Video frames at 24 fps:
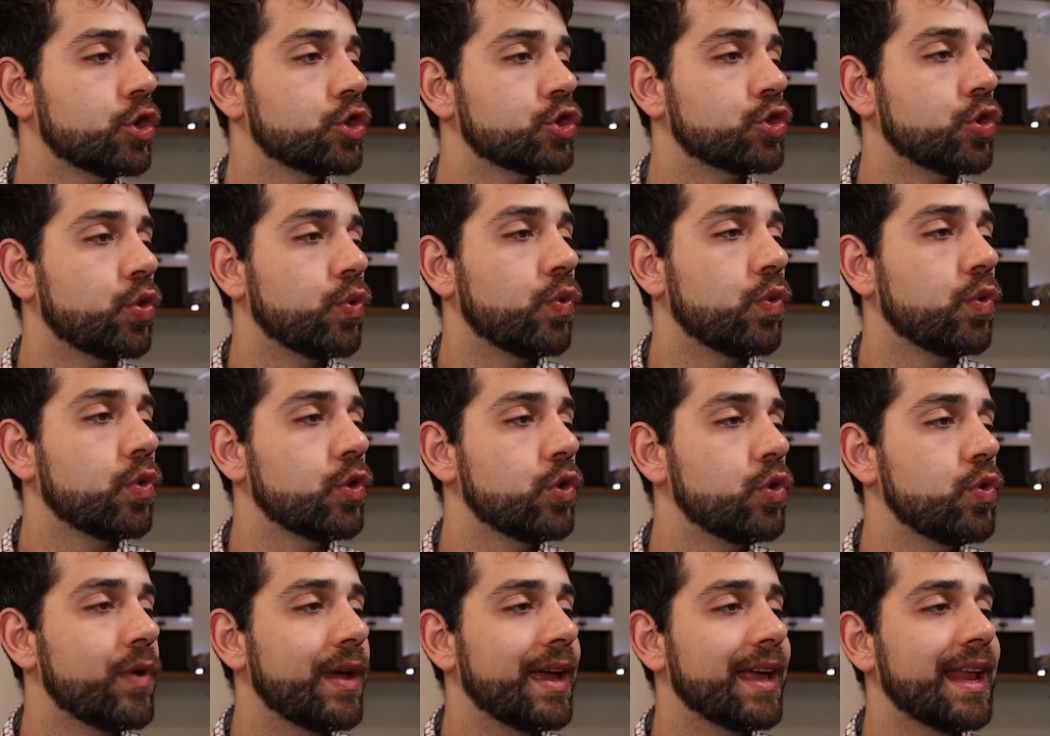So
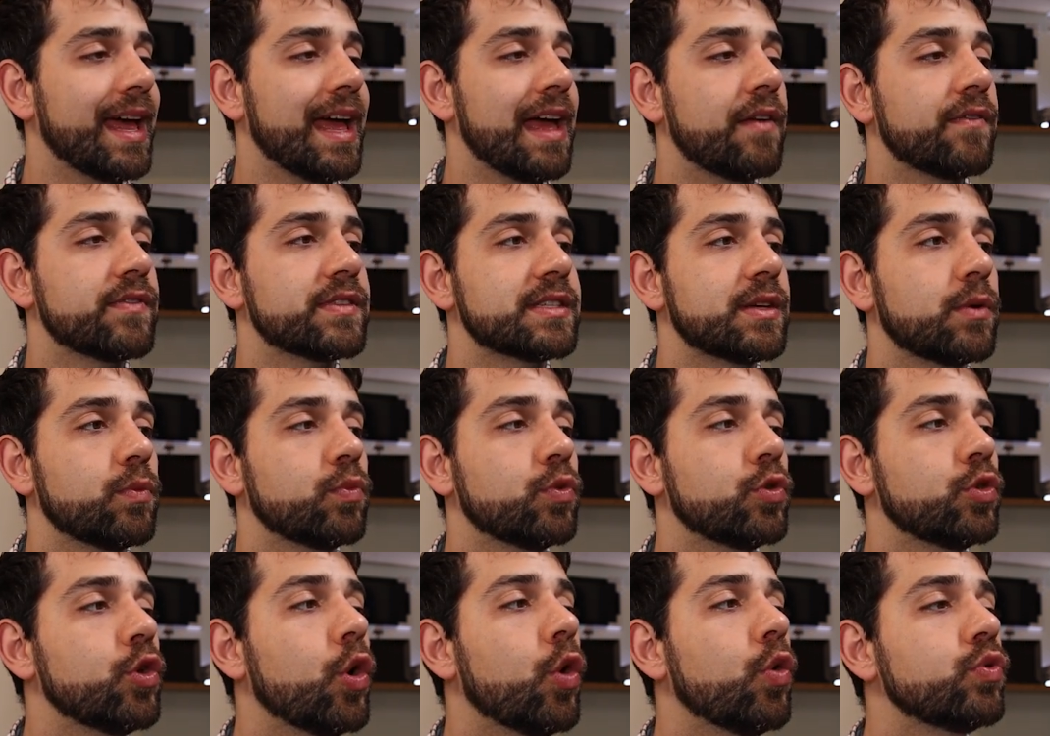you can have
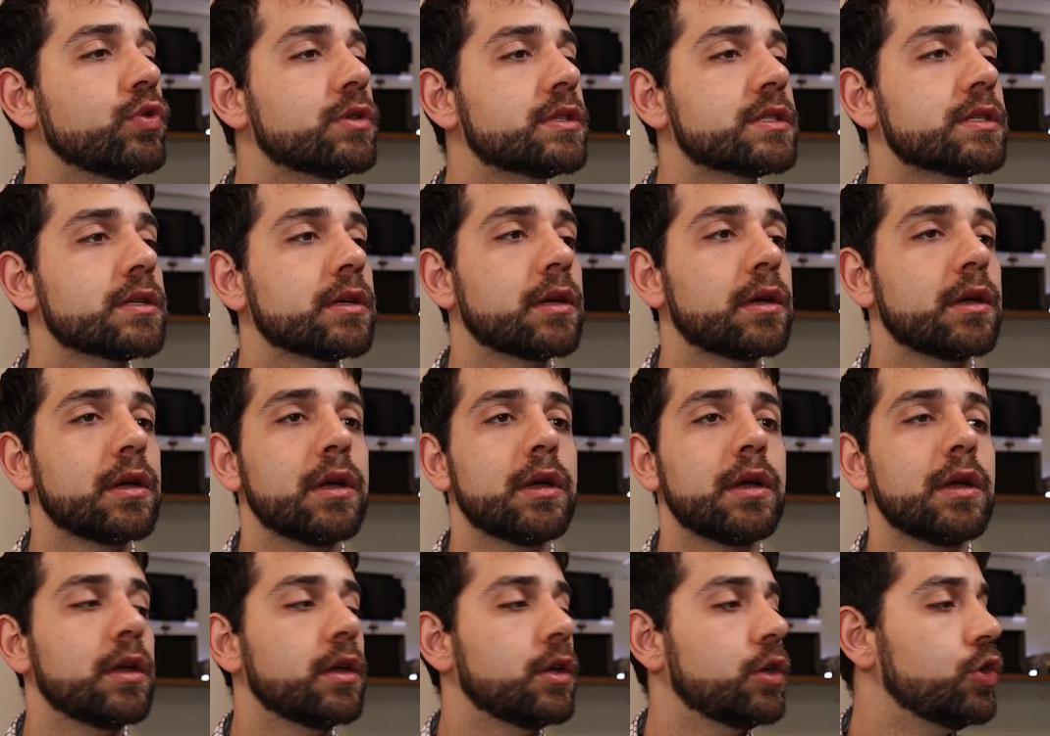some notes,
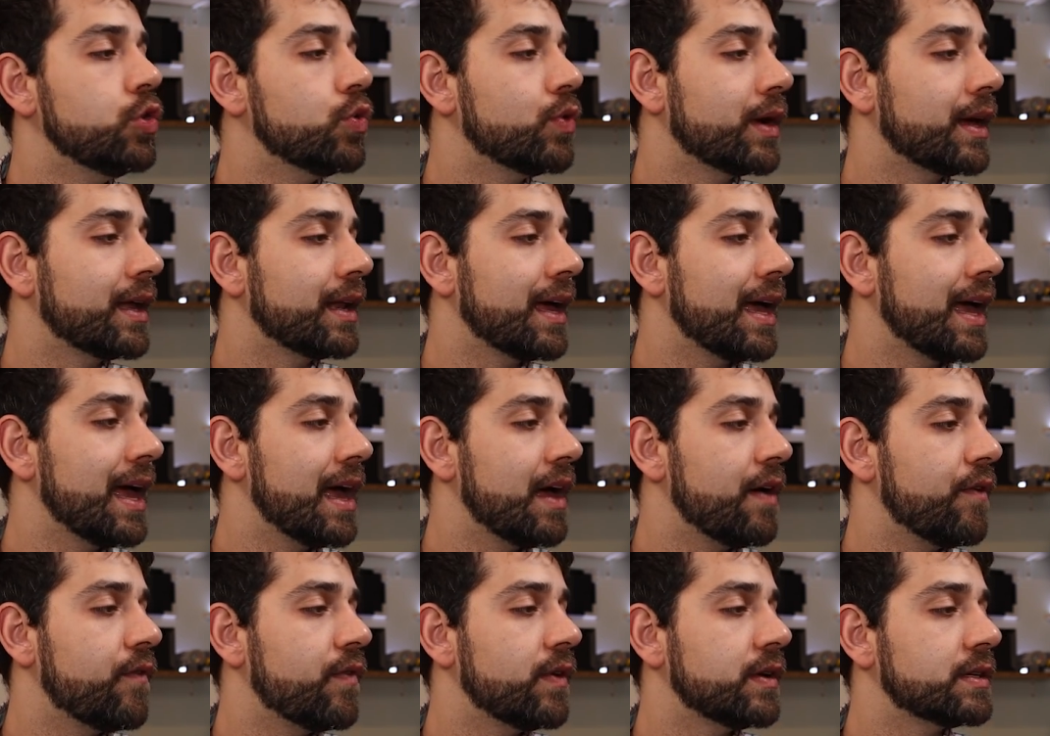you can
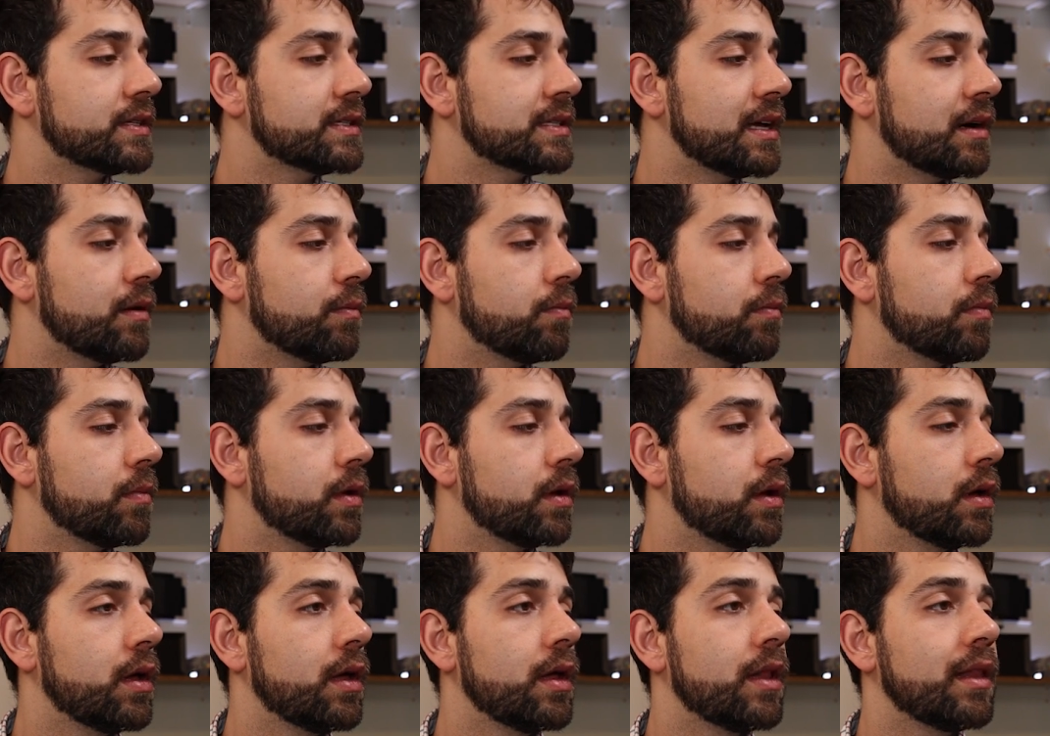have some
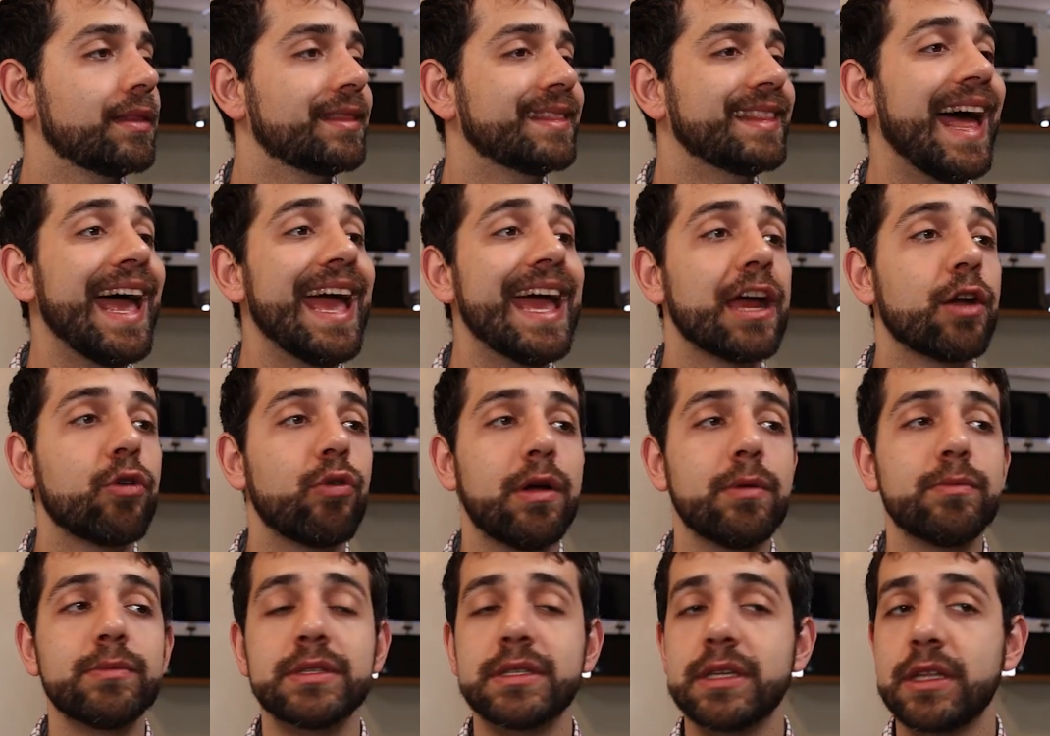
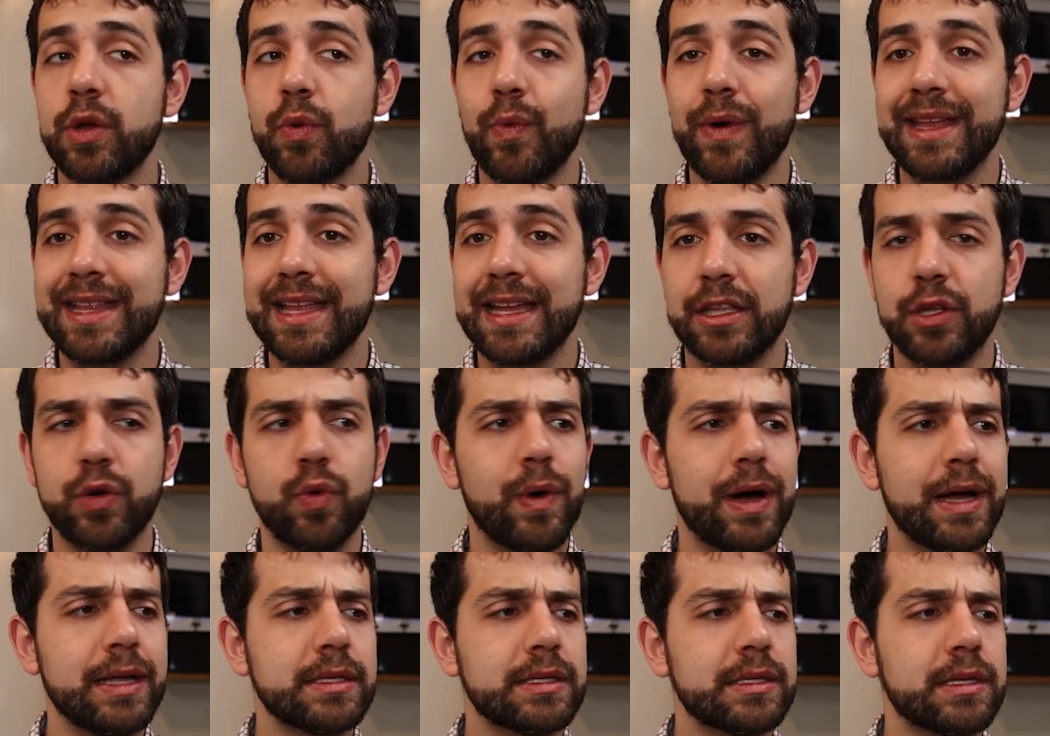diagrams in the way that
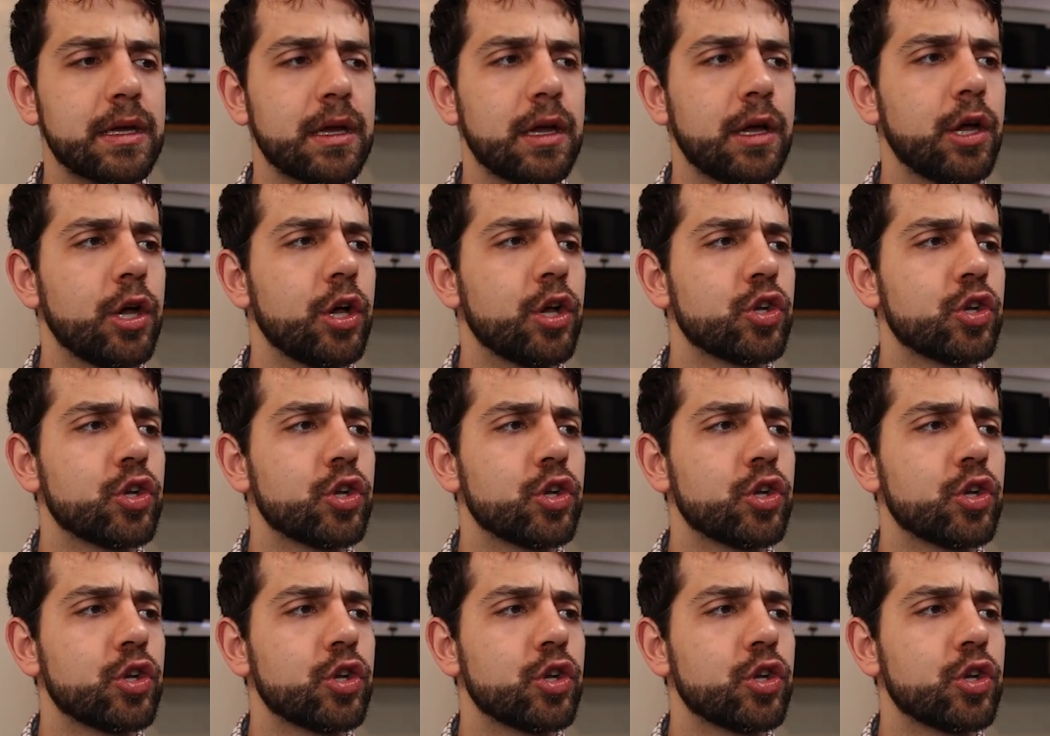you want.